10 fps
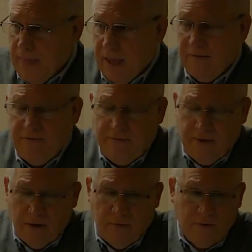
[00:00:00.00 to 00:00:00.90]
And
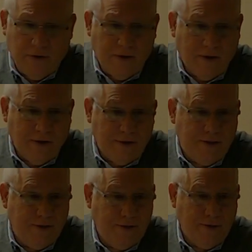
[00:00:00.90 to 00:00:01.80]
very, very hard
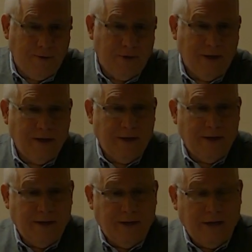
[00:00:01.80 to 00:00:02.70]
to
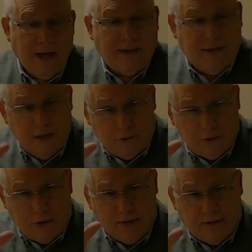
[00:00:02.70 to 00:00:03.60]
at
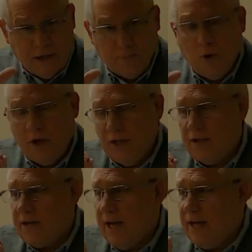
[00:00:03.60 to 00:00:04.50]
this point in the
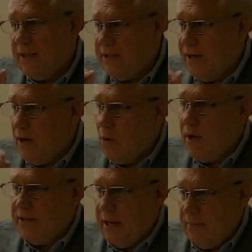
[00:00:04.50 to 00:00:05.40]
scan to tell you
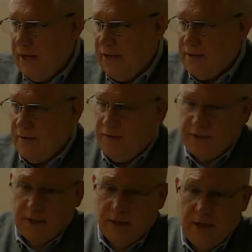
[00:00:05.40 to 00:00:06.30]
what that means, if
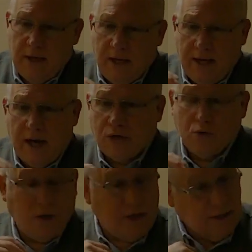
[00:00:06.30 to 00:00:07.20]
it's an
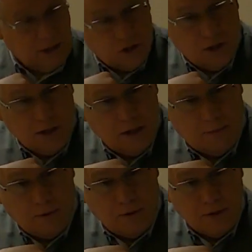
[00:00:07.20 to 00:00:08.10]
actual condition in a
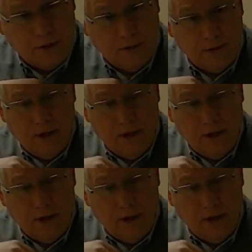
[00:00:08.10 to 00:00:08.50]
person,